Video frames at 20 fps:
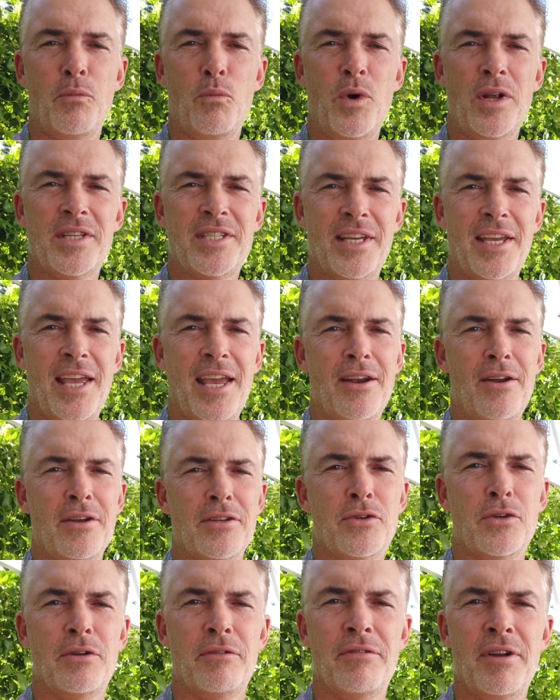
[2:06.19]
Once again, I
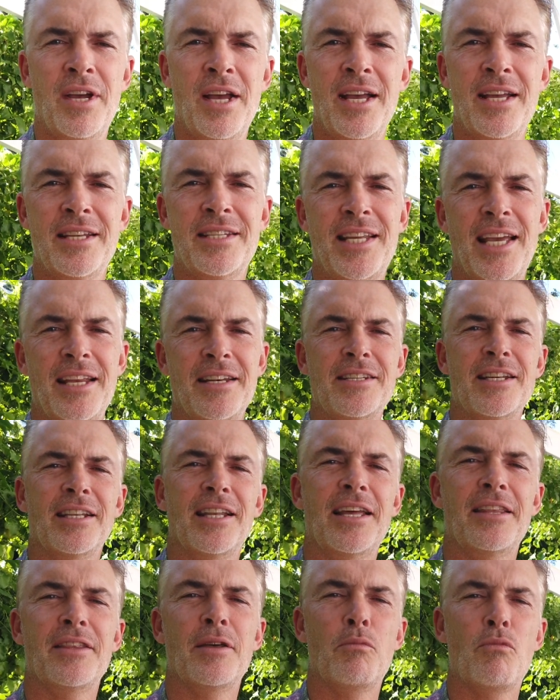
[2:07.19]
sort of tend to
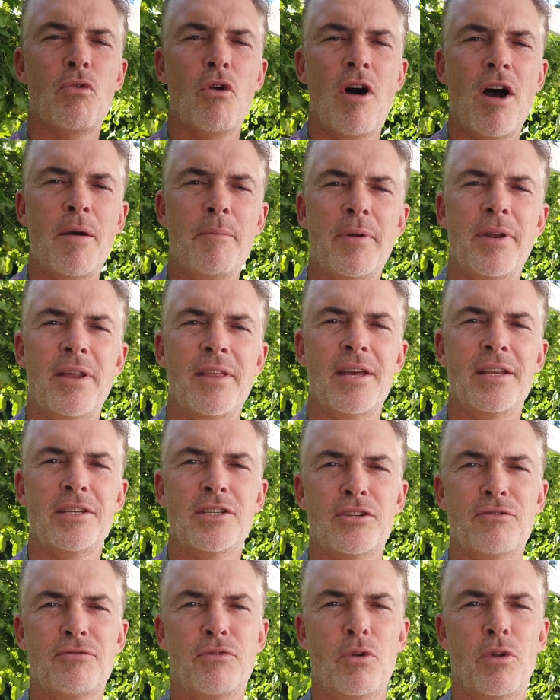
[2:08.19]
let them ripen and then
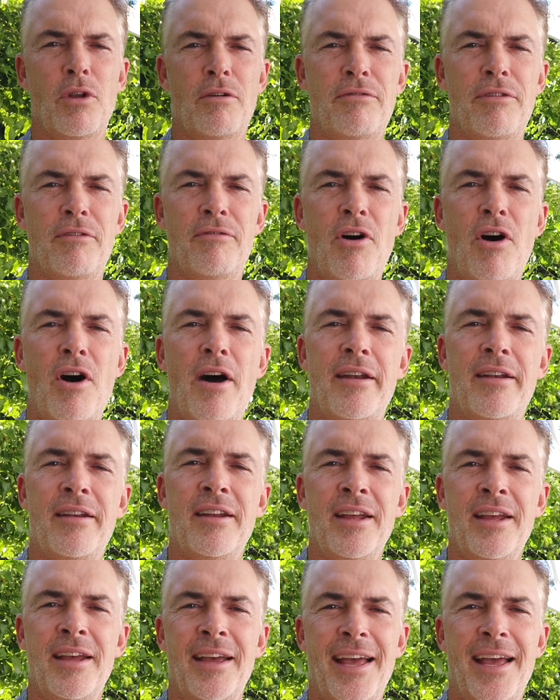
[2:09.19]
just fall off the vine,